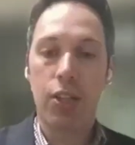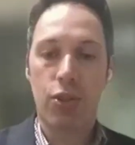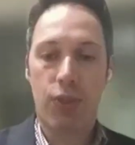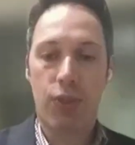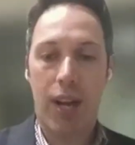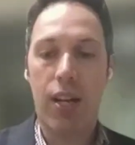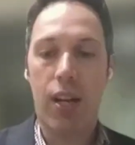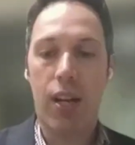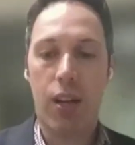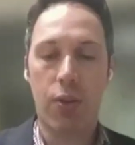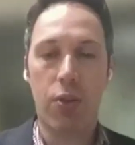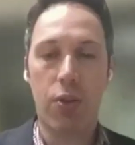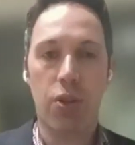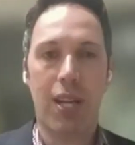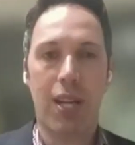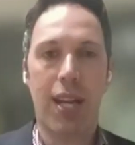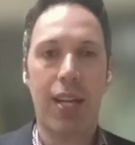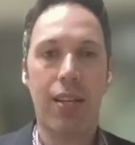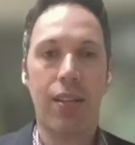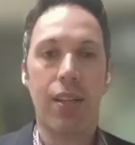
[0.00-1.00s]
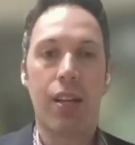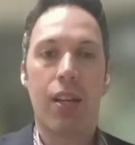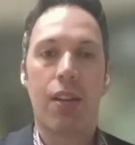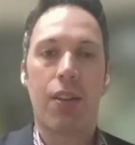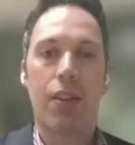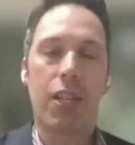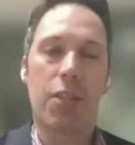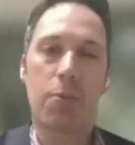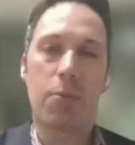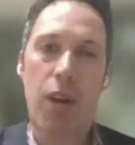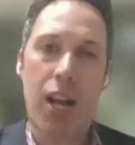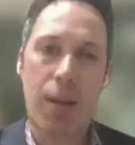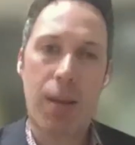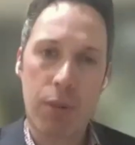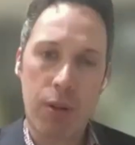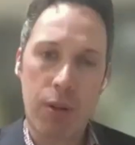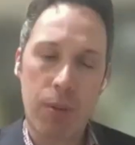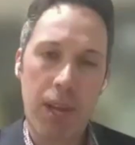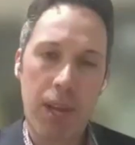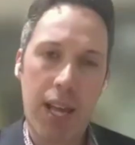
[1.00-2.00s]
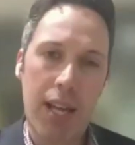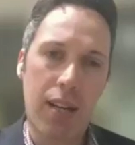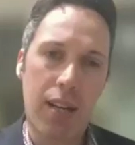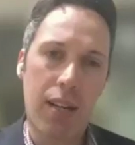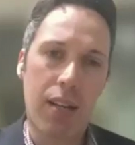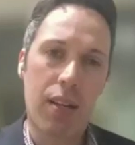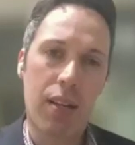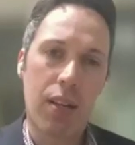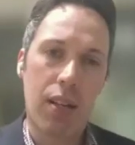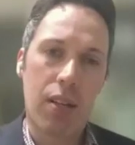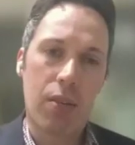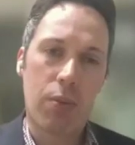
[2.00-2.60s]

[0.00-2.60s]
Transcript: try to understand this problem at a